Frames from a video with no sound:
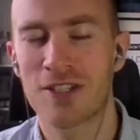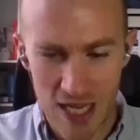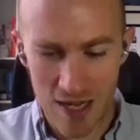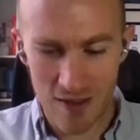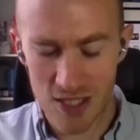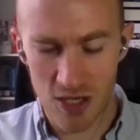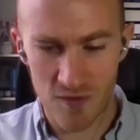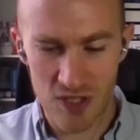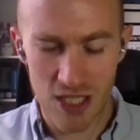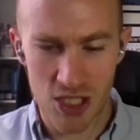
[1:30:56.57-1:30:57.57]
the end of this
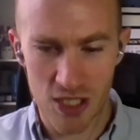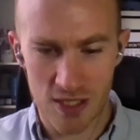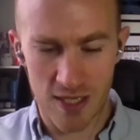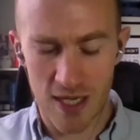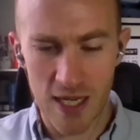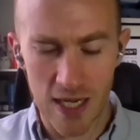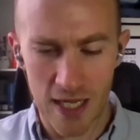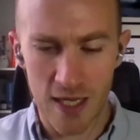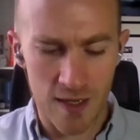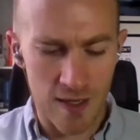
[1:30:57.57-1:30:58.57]
conversation
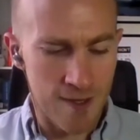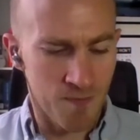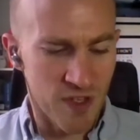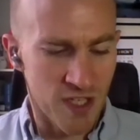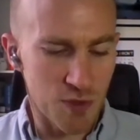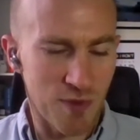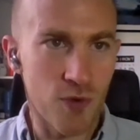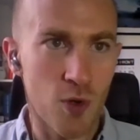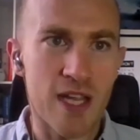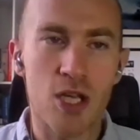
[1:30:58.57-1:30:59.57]
nearly. Just
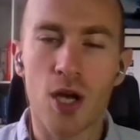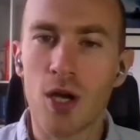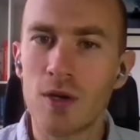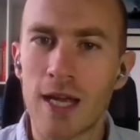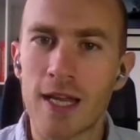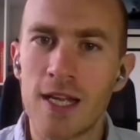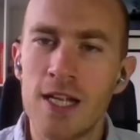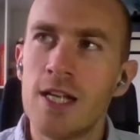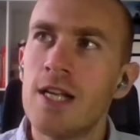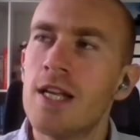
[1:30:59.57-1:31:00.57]
before we go, like,
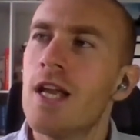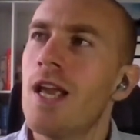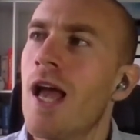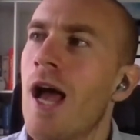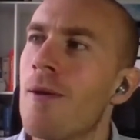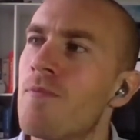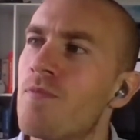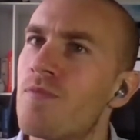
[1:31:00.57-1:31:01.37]
the